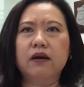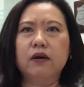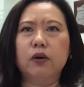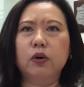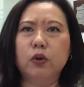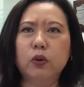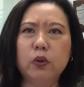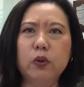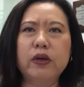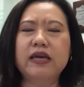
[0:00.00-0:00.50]

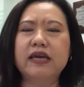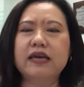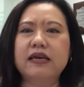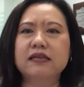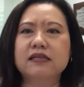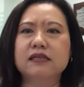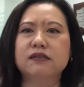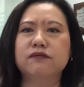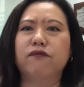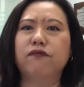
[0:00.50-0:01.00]
who
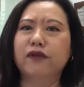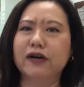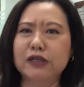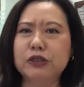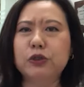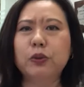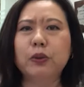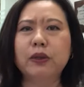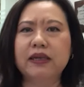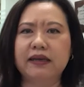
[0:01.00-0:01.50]
is
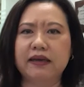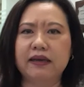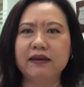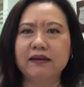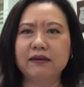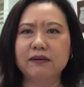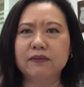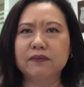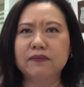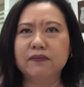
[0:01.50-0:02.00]
virtually,
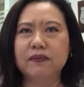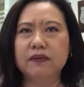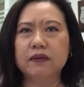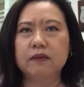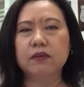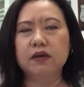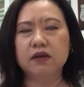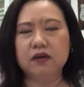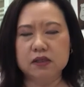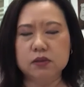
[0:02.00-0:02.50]

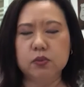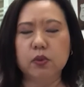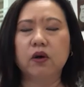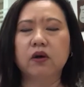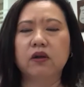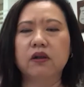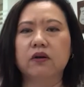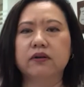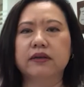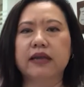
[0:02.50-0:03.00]
because we're all
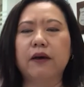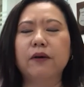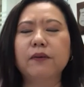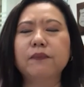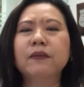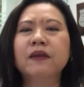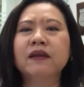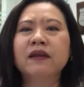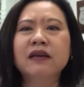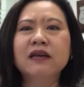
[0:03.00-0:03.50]
locked down,
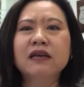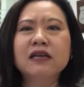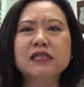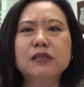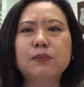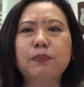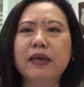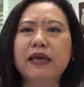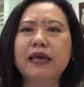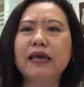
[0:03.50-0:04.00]

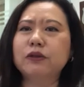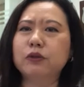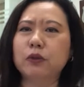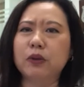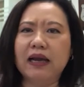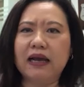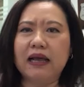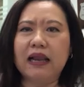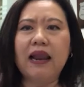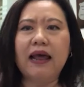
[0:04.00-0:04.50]
speaking to
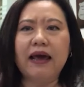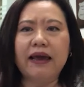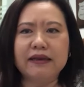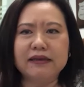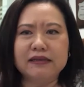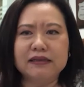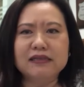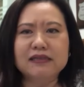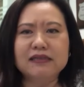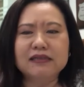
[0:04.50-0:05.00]
their
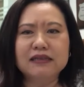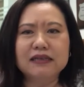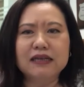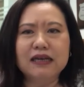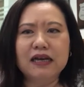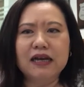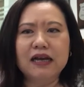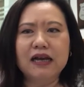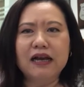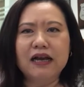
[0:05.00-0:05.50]
clients
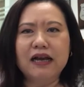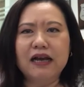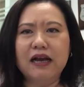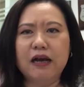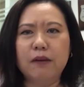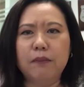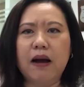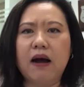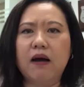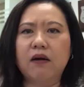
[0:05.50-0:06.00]

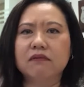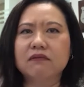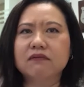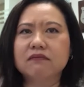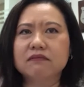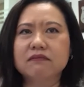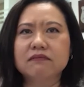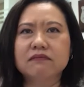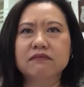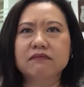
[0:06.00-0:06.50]
about
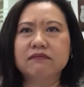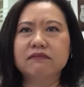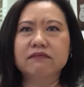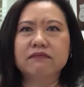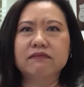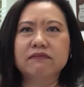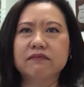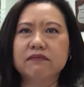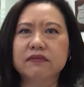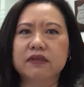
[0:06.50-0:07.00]

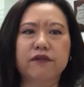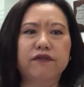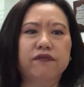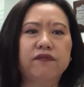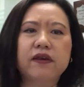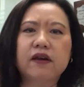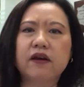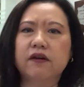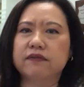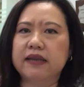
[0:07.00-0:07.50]
the
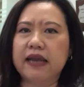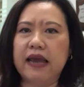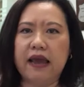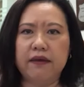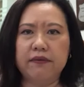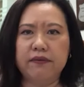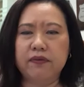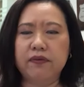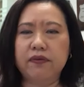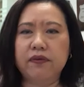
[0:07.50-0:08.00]
fear of
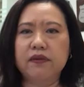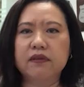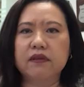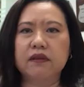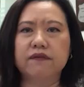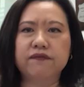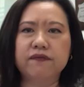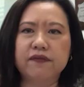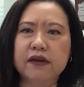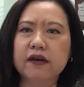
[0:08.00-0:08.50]
death, the
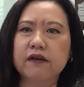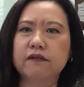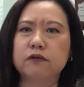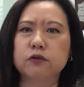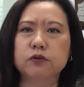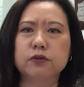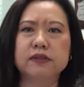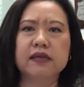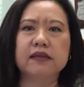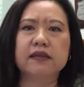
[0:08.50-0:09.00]
fear of
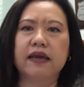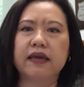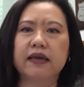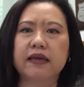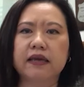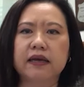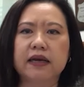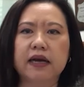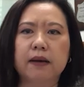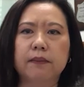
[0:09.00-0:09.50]
losing their
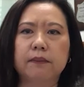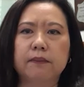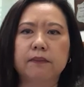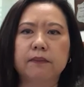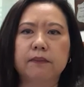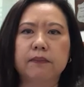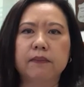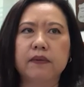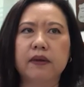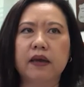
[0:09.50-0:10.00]
income,
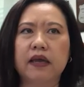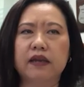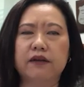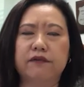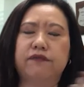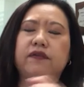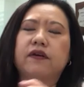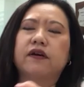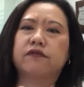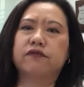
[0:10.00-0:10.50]
and the
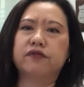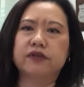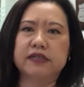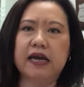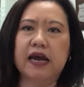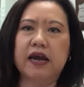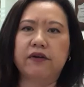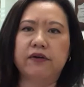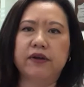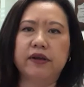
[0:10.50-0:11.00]
fear of
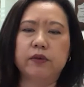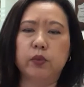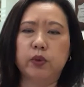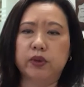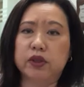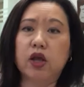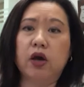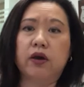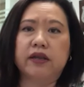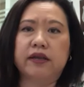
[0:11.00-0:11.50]
retiring with
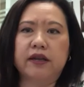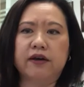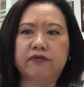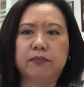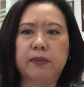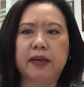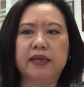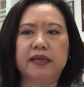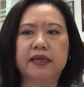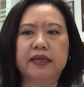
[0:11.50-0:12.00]
not enough
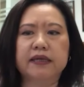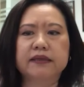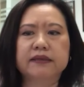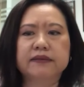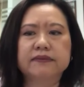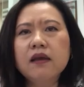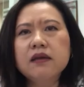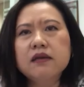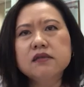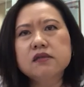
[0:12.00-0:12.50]
money.
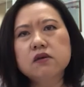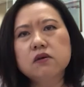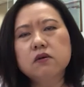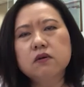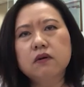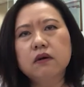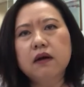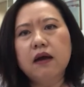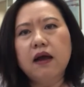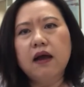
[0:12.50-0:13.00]
So
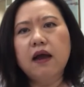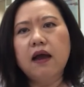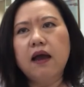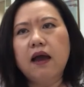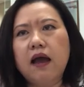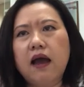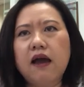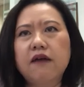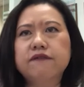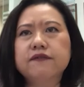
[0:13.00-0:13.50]

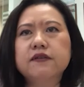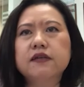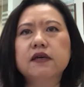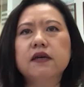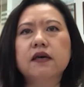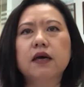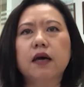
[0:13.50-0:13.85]
after